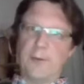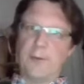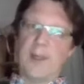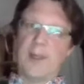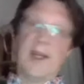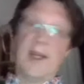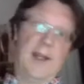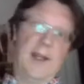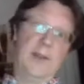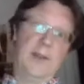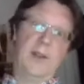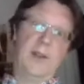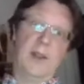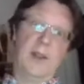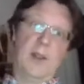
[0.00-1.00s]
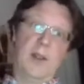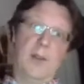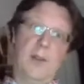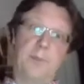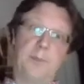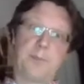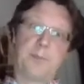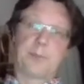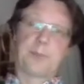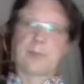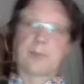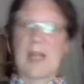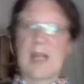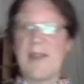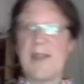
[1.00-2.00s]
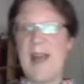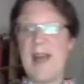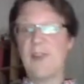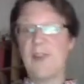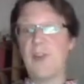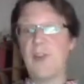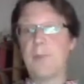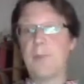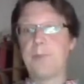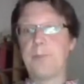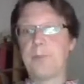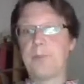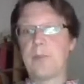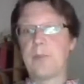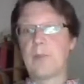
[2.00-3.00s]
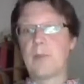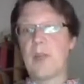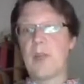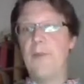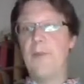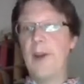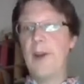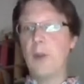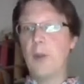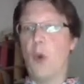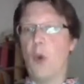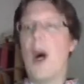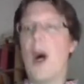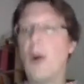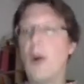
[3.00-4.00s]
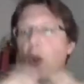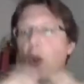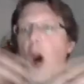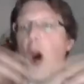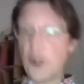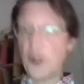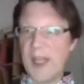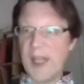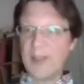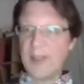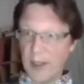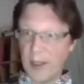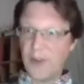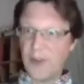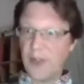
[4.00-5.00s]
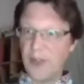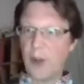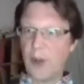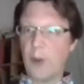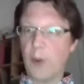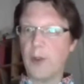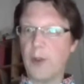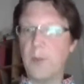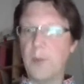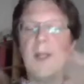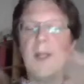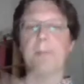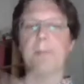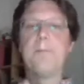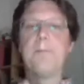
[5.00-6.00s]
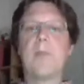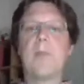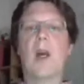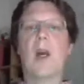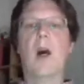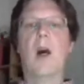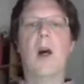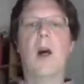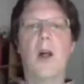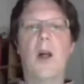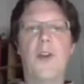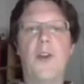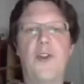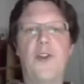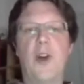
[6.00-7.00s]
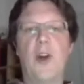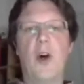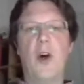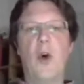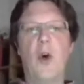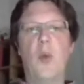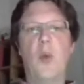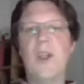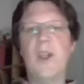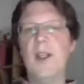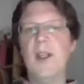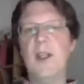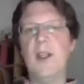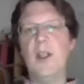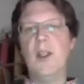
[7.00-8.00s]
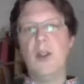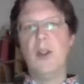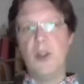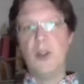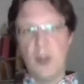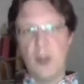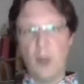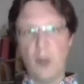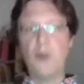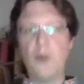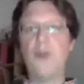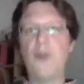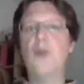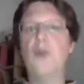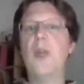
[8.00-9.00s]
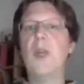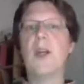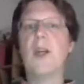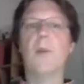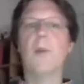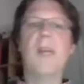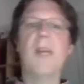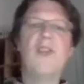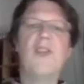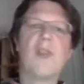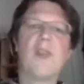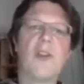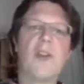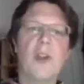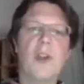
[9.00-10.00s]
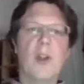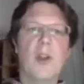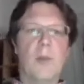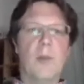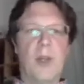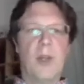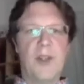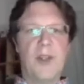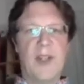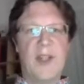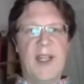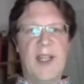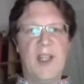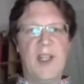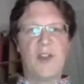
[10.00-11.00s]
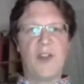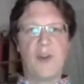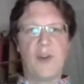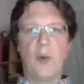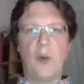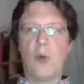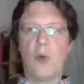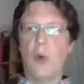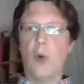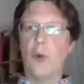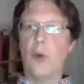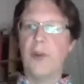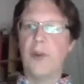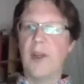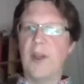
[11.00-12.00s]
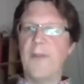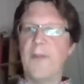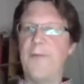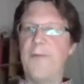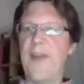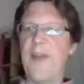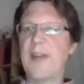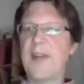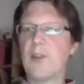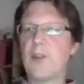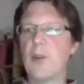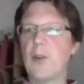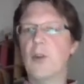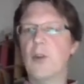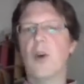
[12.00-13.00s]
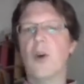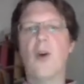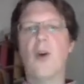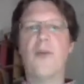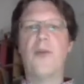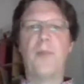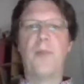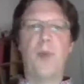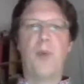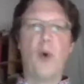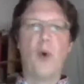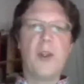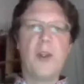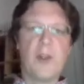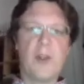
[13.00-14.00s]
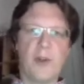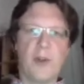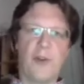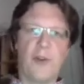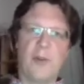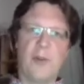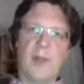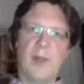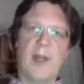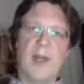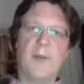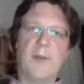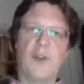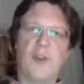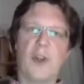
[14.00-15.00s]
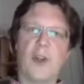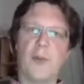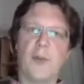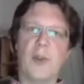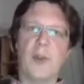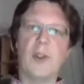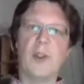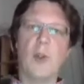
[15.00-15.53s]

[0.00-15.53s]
and that's variable how long that list is going to be. So we don't do here a matrix, but a so-called vector of pointers. And we start with null